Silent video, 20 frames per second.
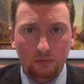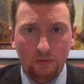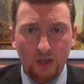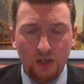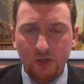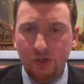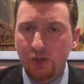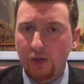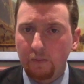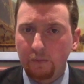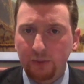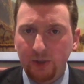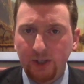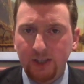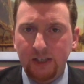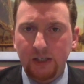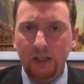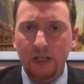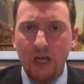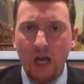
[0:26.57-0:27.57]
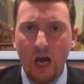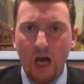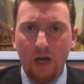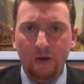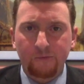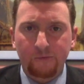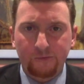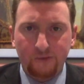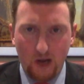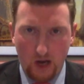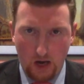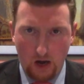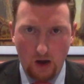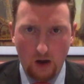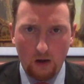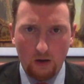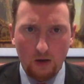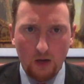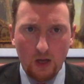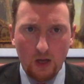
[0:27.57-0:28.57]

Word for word: It is completely unfair